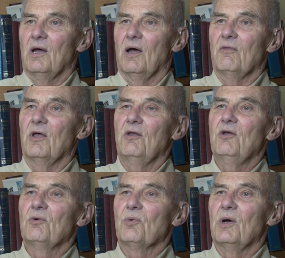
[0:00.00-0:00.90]
And then
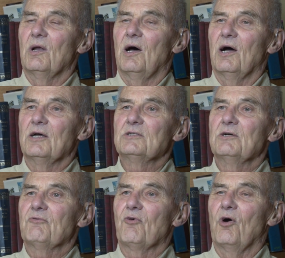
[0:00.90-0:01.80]
you realize
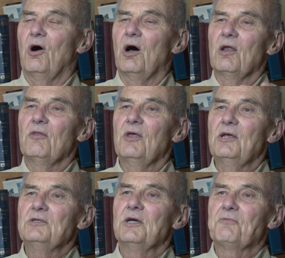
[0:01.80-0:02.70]
that for all of
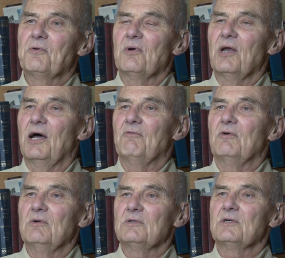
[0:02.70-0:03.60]
these different
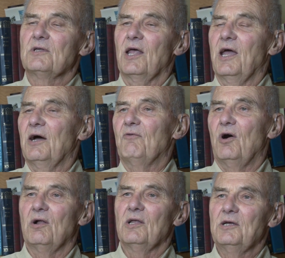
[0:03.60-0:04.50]
levels that they have
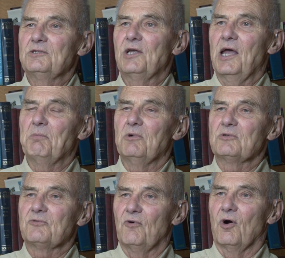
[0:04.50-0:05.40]
all these
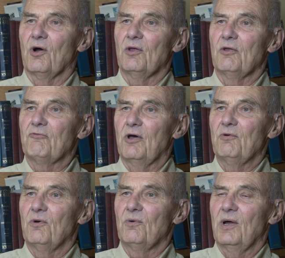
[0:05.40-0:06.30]
tables for in the
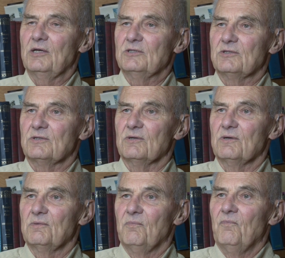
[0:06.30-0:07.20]
Federal
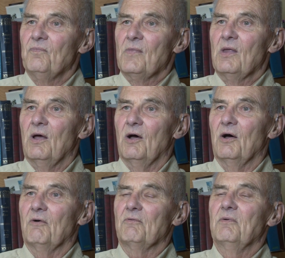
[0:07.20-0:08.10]
Register
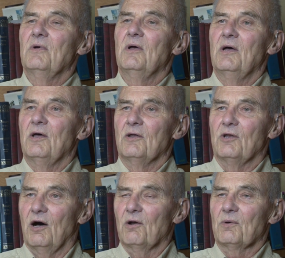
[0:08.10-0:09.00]
of
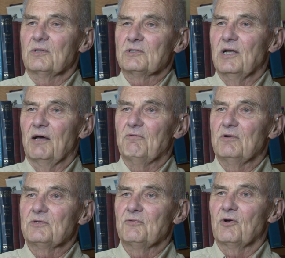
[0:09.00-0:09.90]
tolerance
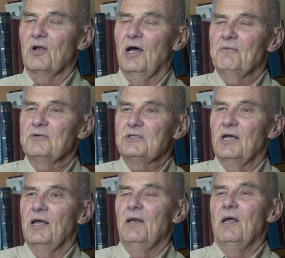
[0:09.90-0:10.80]
levels for
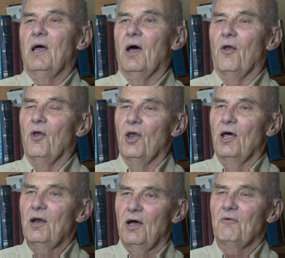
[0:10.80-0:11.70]
glyphosate,
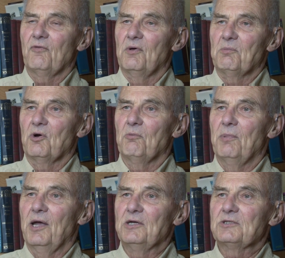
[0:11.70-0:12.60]
none of them are
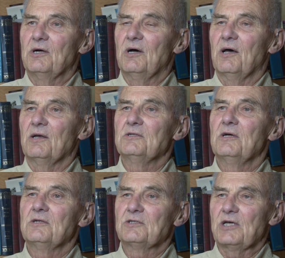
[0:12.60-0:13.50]
based on
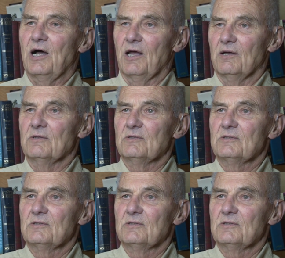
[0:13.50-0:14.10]
science.